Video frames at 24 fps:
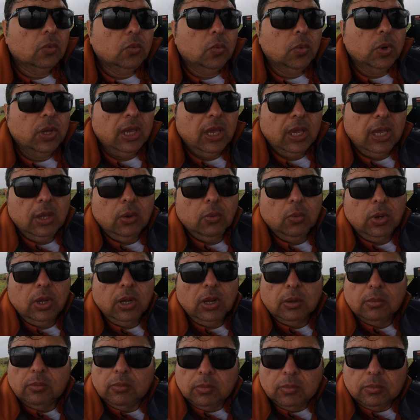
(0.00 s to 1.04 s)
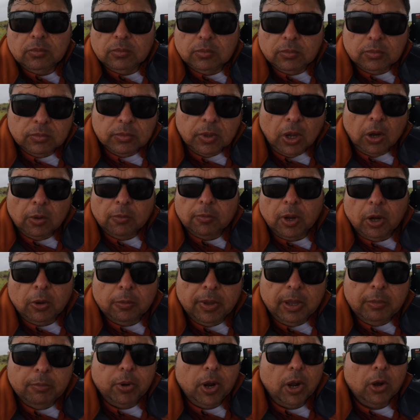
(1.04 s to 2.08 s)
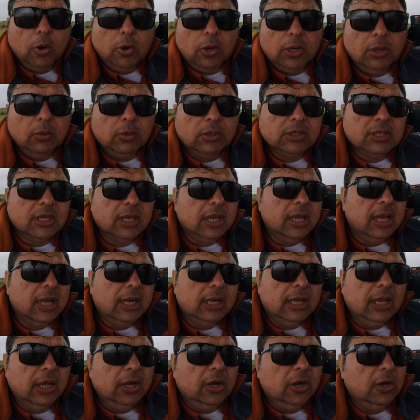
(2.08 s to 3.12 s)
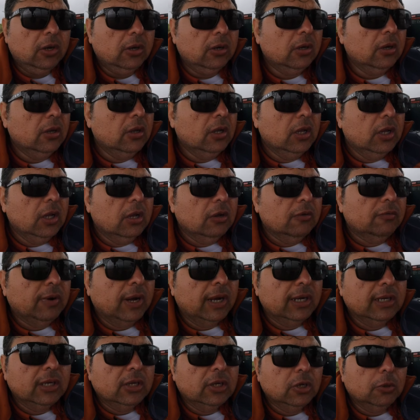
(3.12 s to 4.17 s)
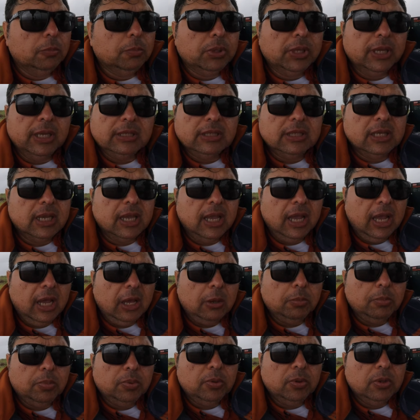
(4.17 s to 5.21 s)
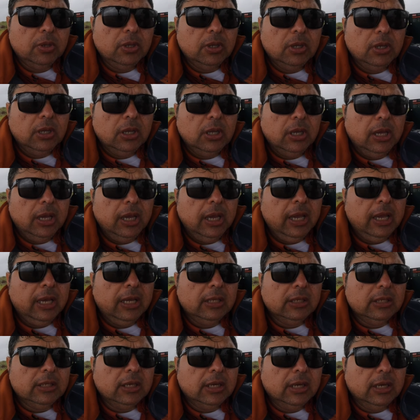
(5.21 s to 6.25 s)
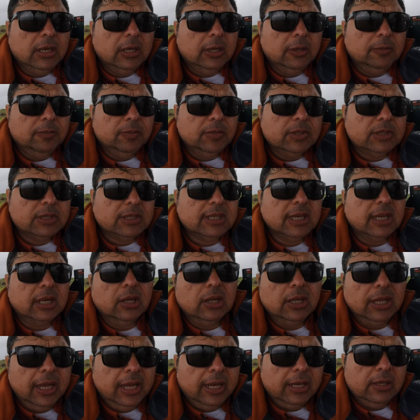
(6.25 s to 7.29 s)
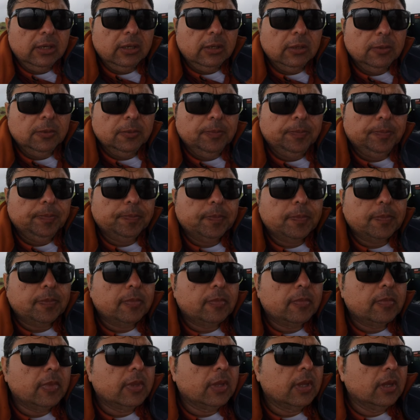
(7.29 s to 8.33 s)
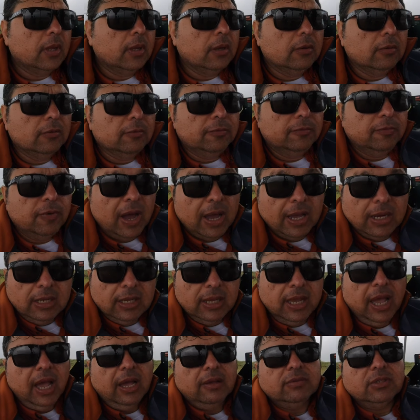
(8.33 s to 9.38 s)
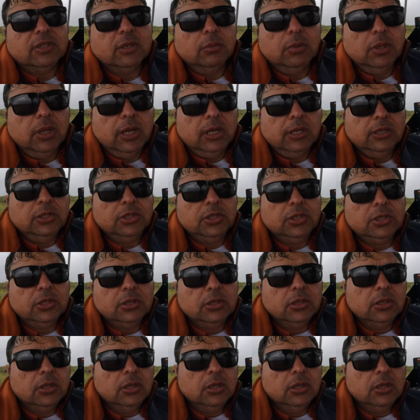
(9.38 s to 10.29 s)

we we are our, our, main priority was to get here, find a good place to camp, and uh, settle in finally have some lunch.